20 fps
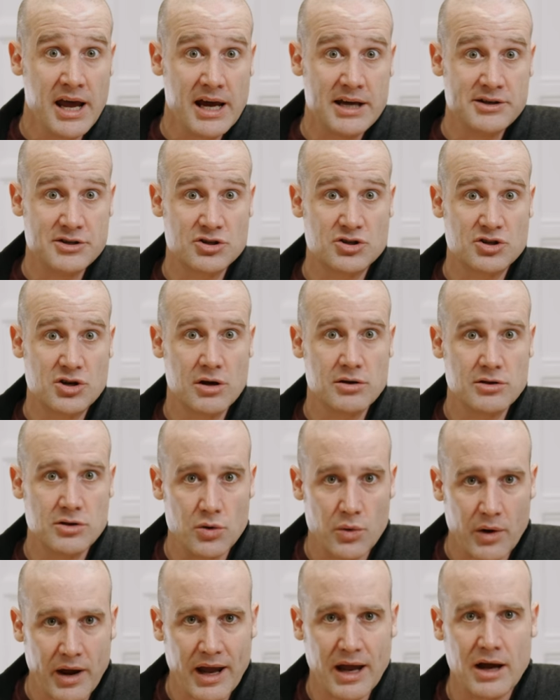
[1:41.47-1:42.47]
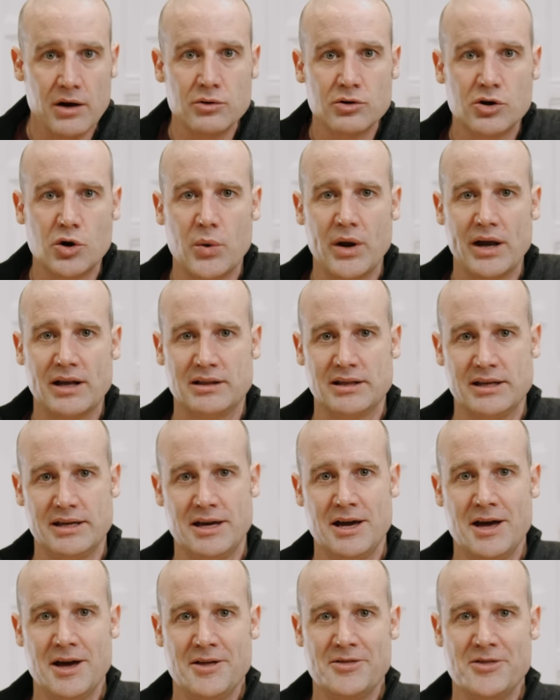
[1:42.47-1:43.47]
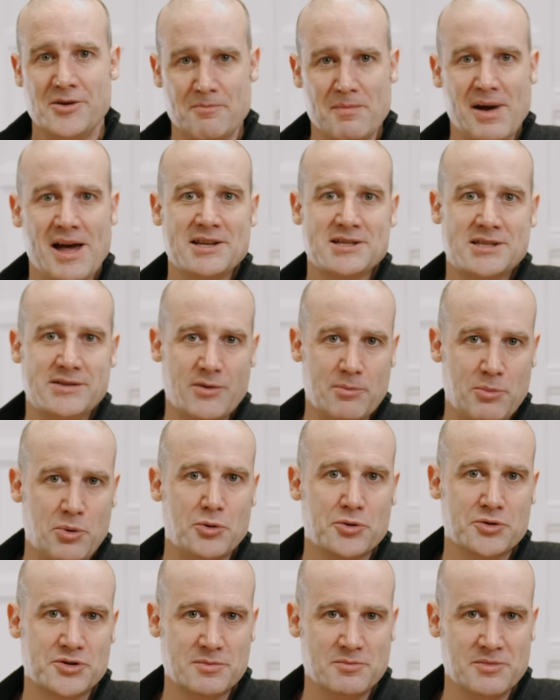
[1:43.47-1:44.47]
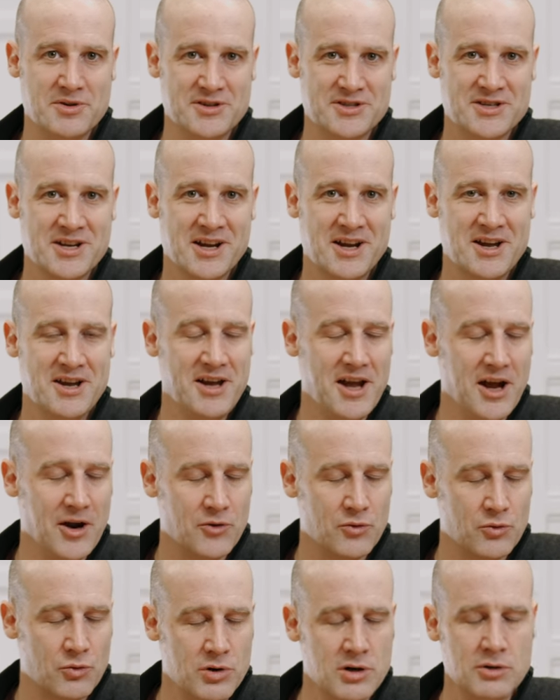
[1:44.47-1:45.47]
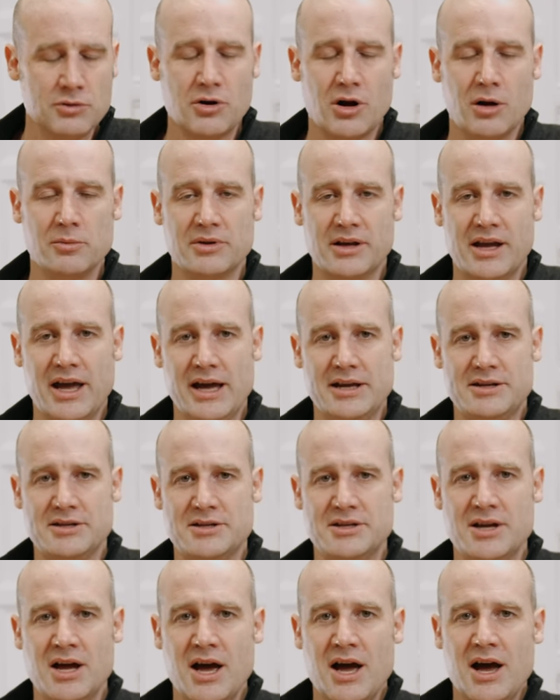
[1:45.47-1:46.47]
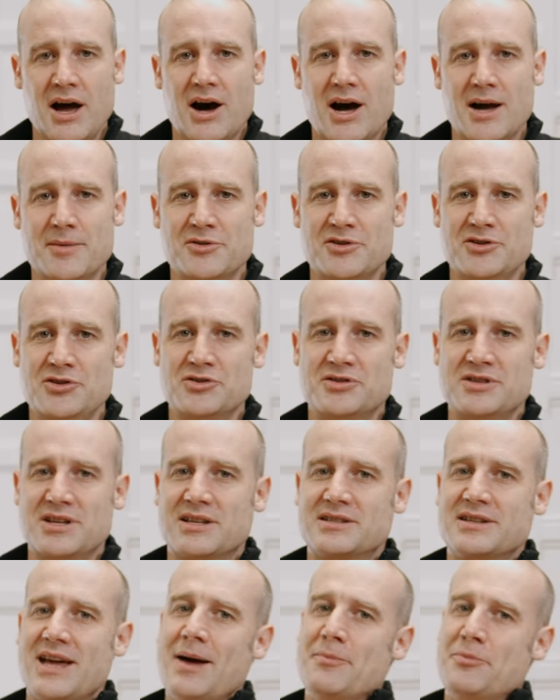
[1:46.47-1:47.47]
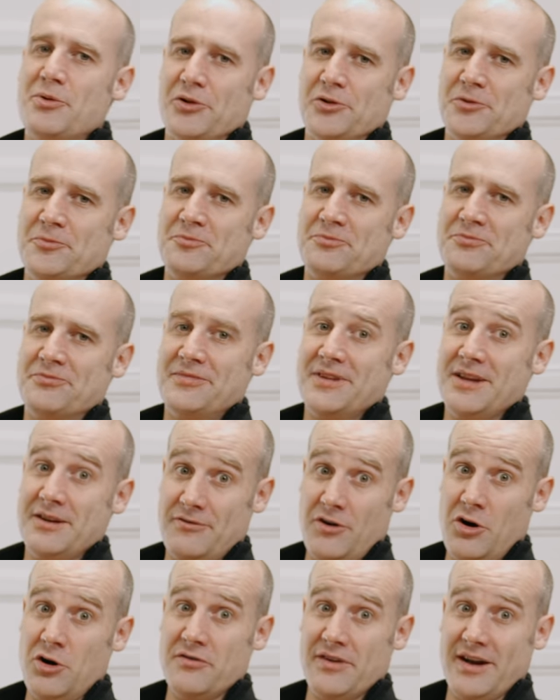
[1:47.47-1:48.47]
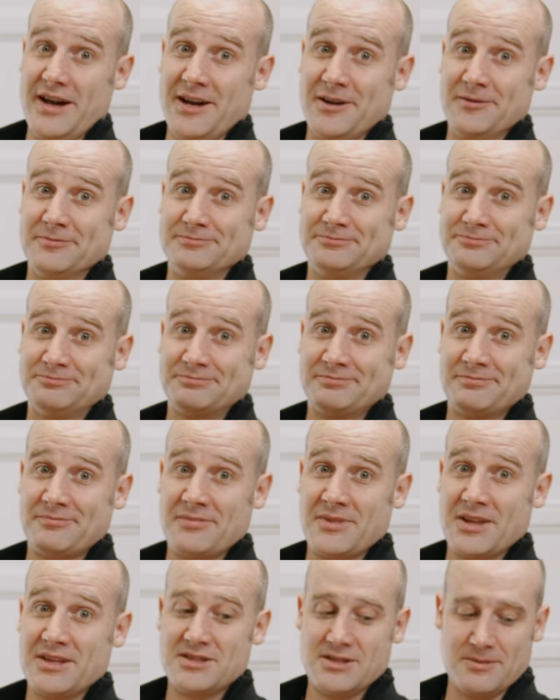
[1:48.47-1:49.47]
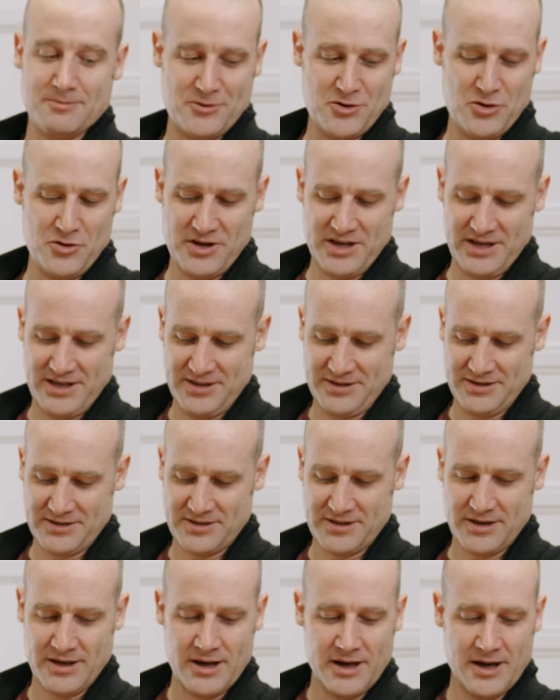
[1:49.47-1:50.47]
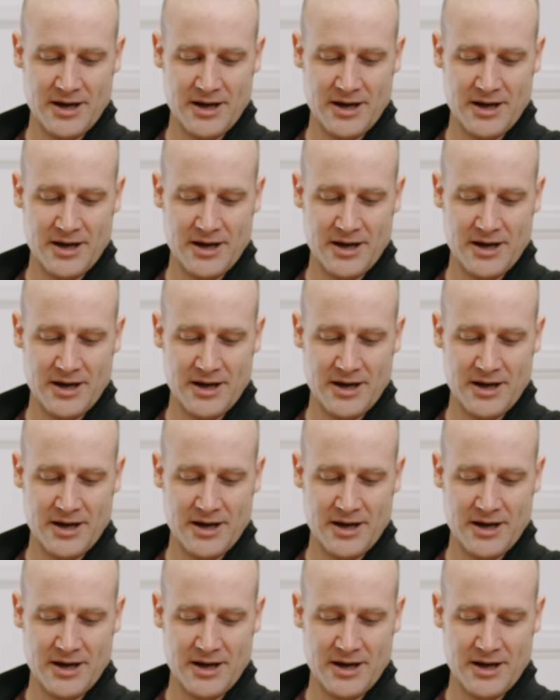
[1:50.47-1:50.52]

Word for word: And to show you how quickly the maths of apportionment can get real complicated, I'm going to use an example involving some cookies,